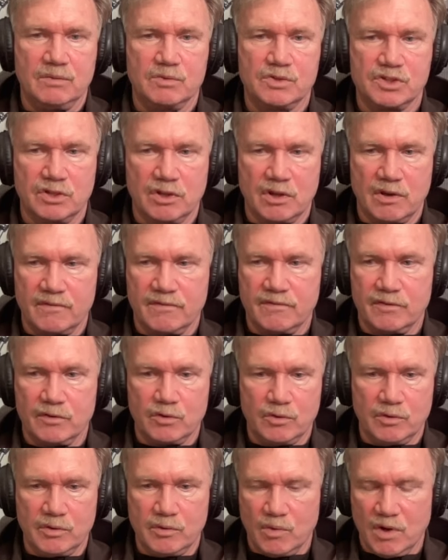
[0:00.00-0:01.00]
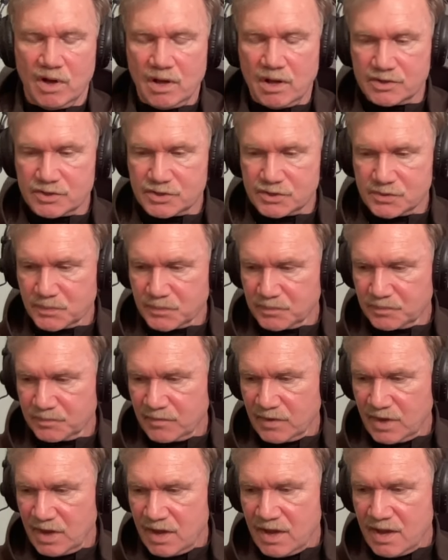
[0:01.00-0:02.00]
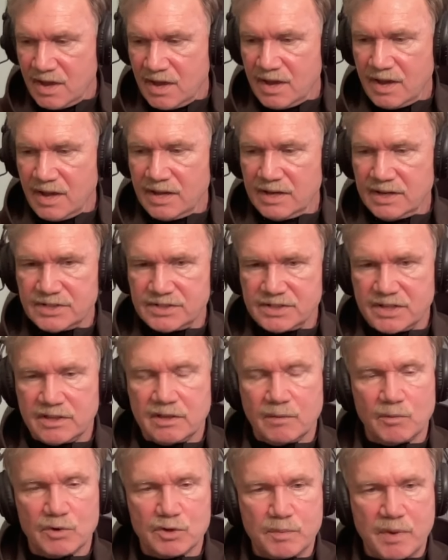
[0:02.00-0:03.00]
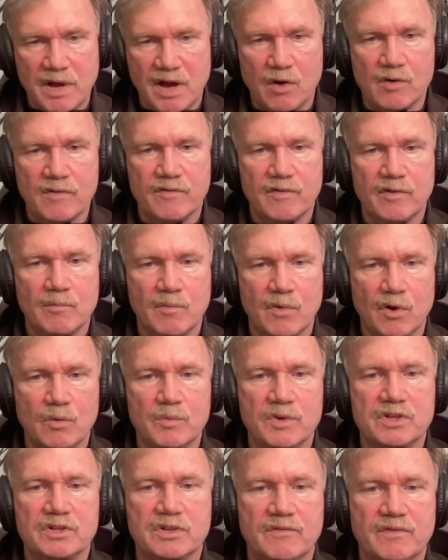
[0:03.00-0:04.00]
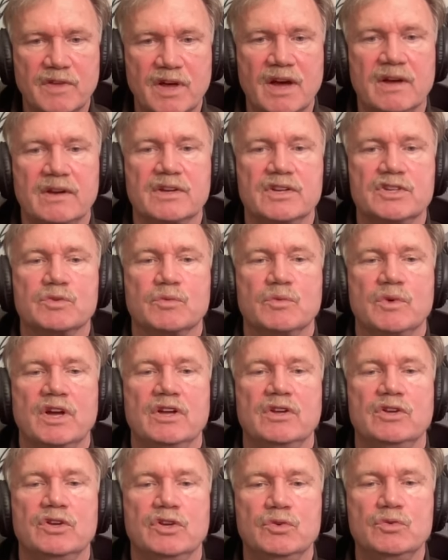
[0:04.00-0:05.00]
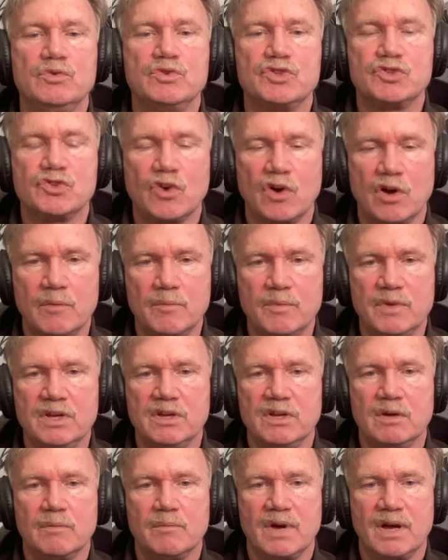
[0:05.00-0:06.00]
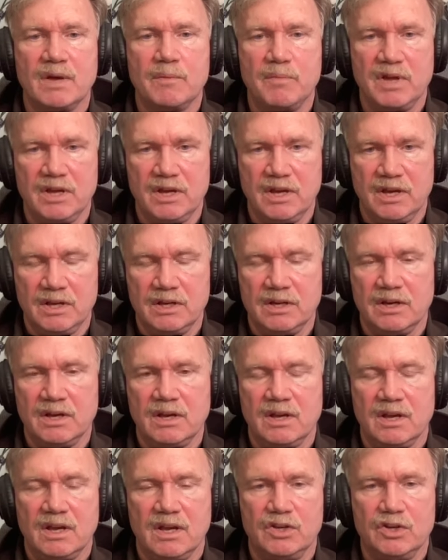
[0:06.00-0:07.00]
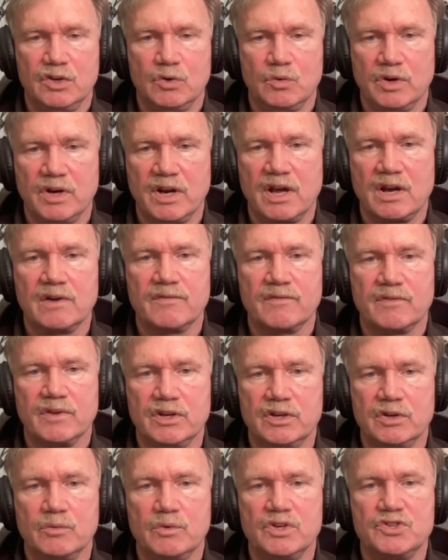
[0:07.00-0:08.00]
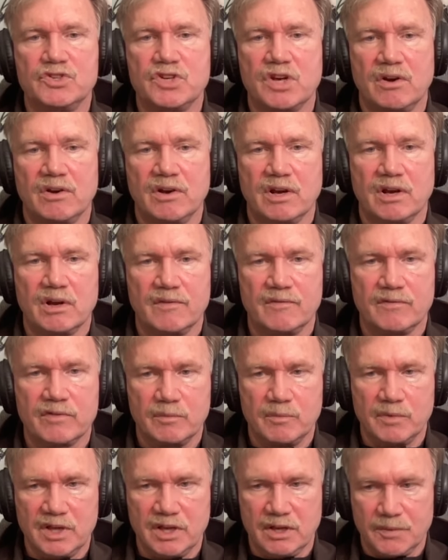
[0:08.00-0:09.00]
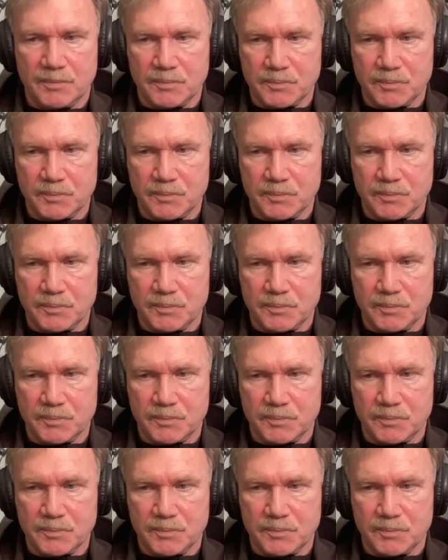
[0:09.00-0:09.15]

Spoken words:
he was loved for who he was. And he said the most powerful moment of that is when you saw me in my pain and you were not afraid to reach out and comfort me.